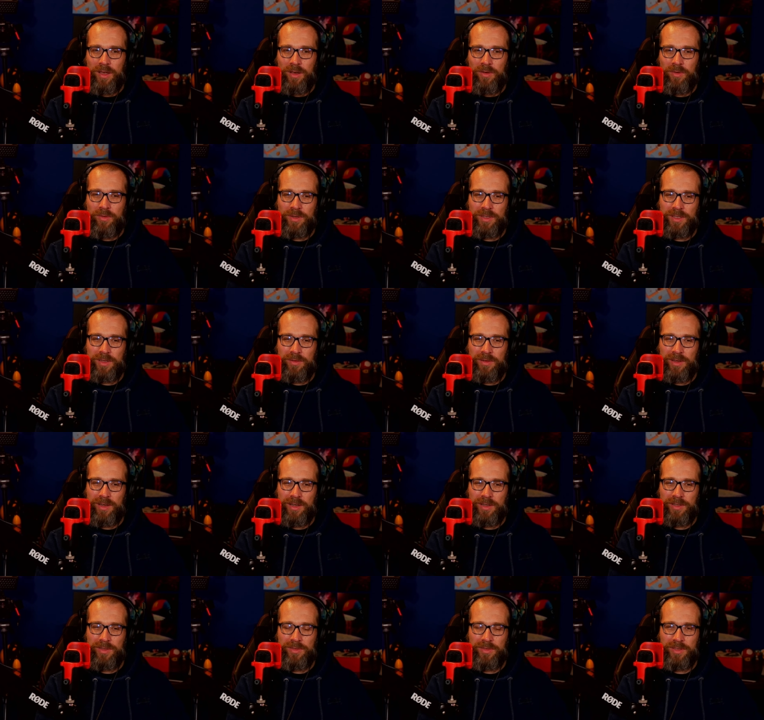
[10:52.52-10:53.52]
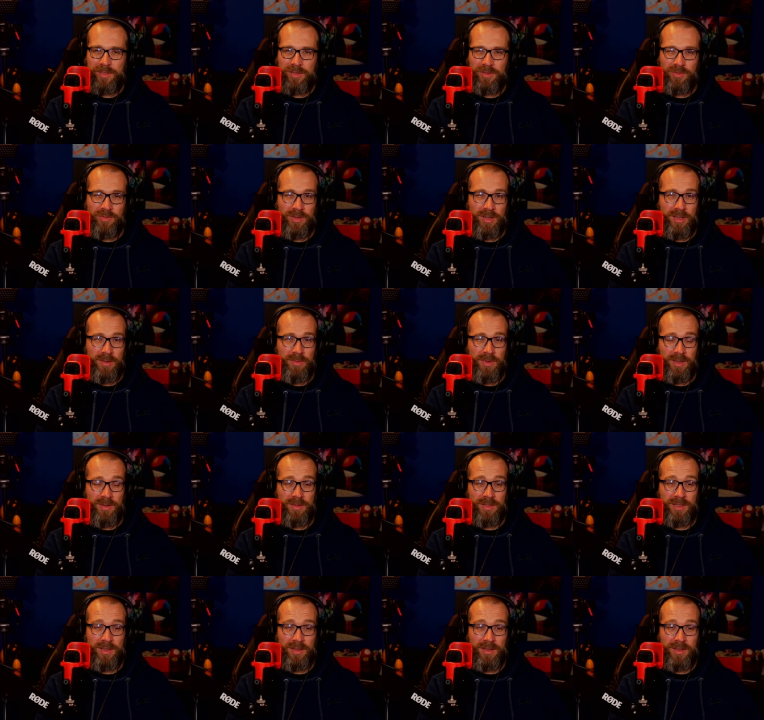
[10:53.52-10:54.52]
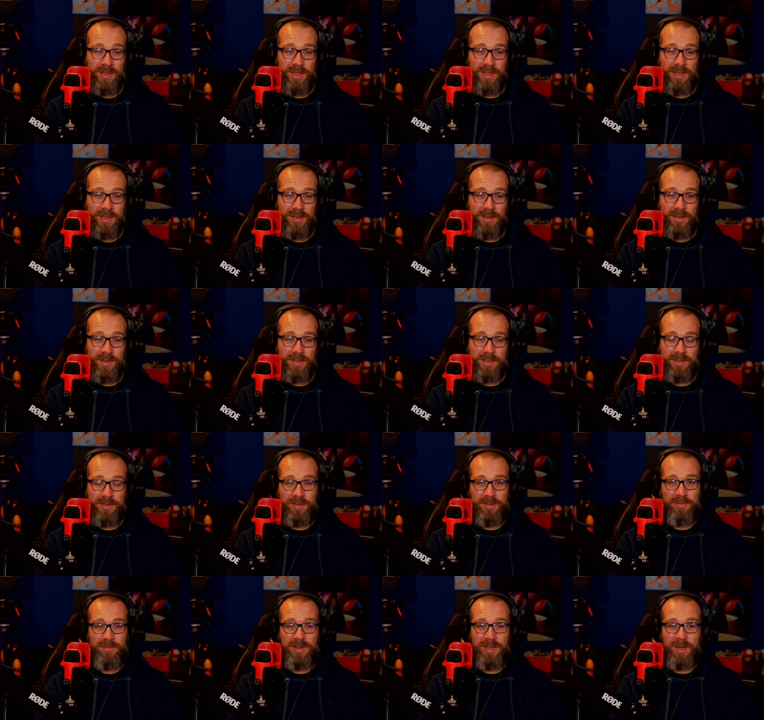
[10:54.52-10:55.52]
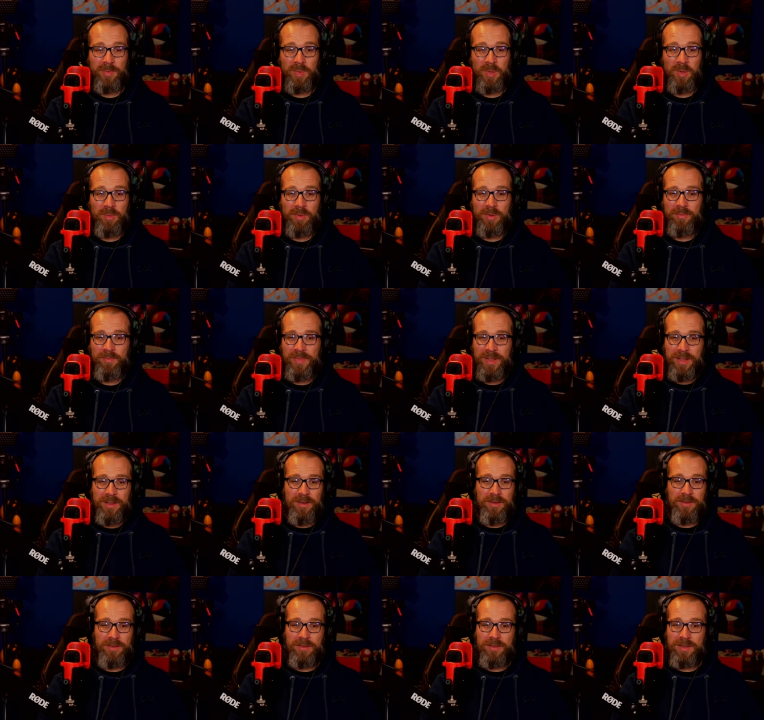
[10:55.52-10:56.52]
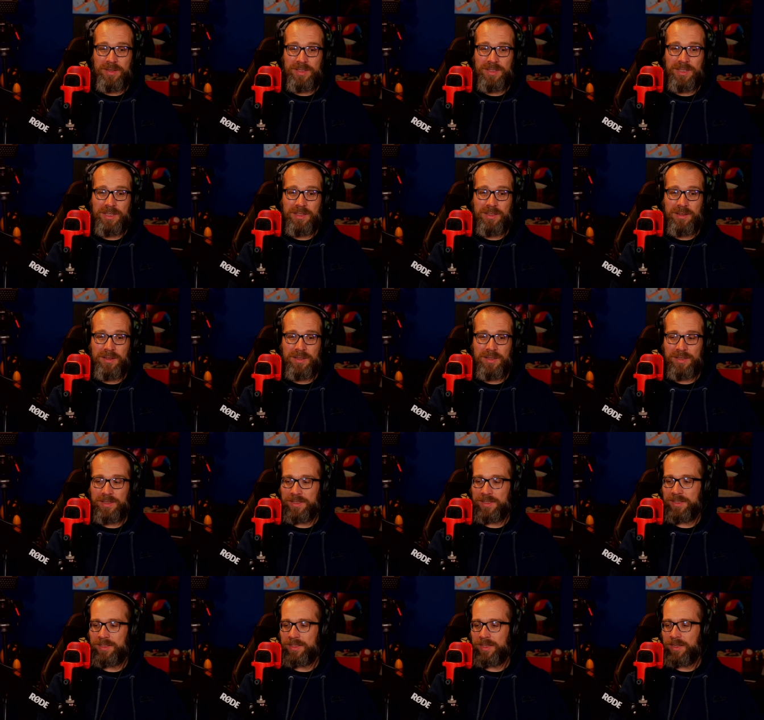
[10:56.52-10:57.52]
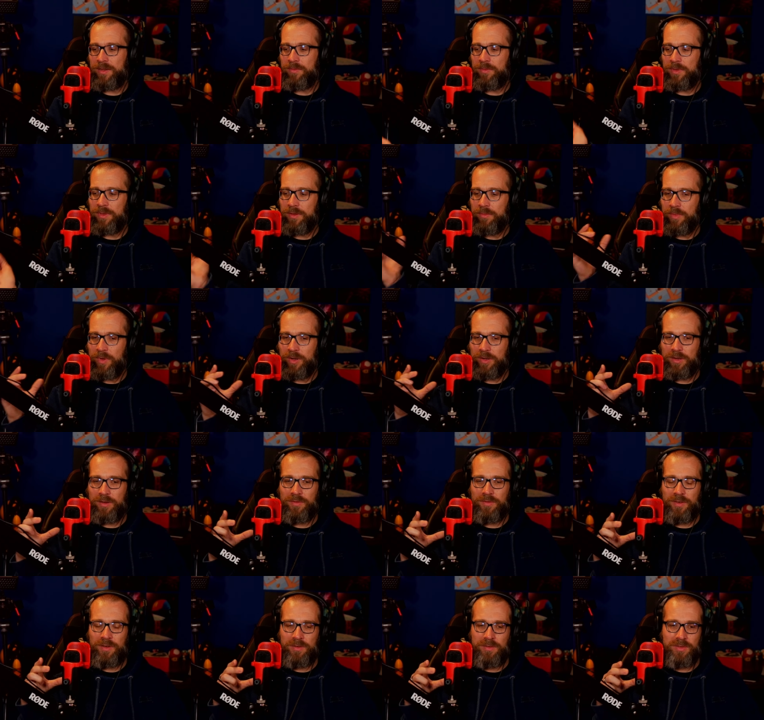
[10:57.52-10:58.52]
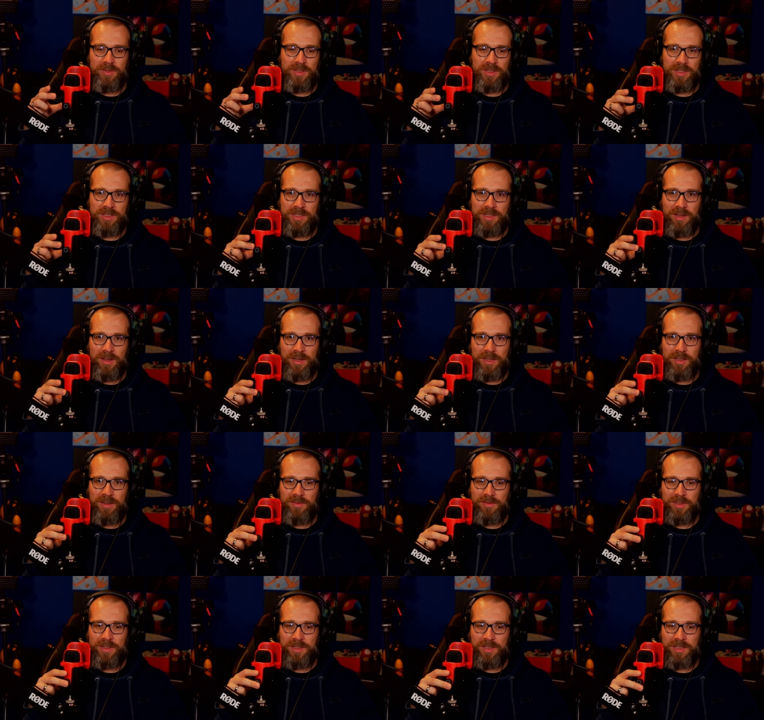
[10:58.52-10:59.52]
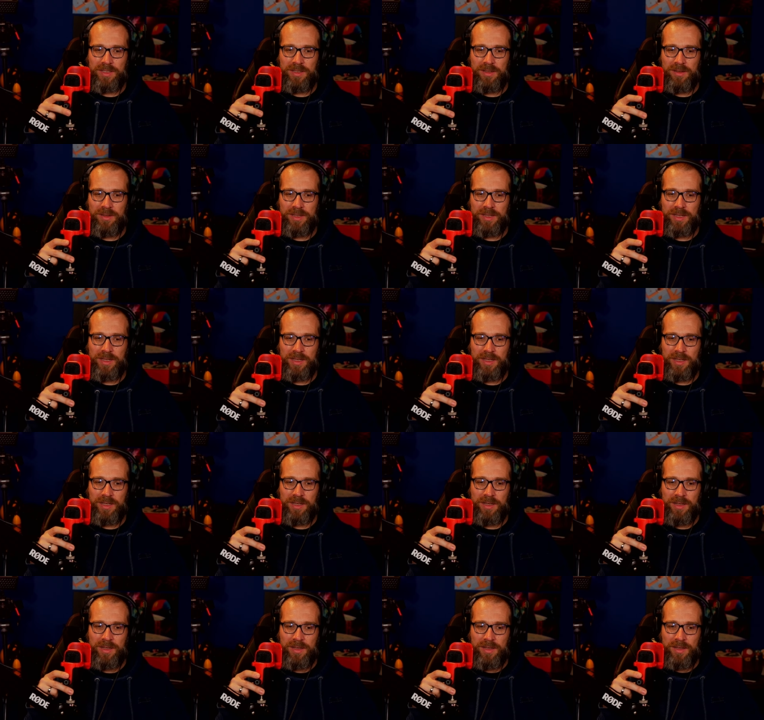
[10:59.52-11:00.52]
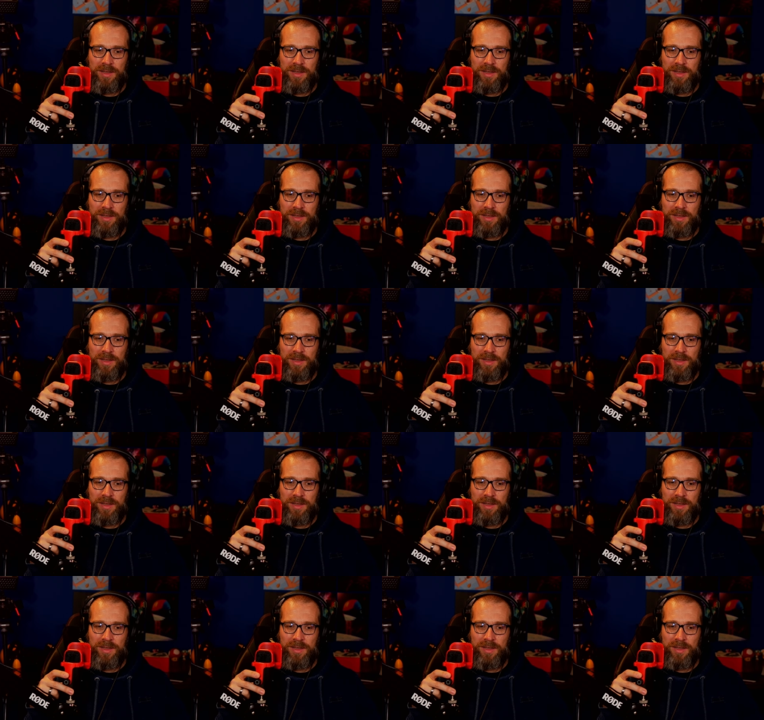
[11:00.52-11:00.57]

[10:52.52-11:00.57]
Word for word: also, unless you're streaming or something, it's not really a problem. Although you can see that I can sit with the microphone just slightly off to the side here.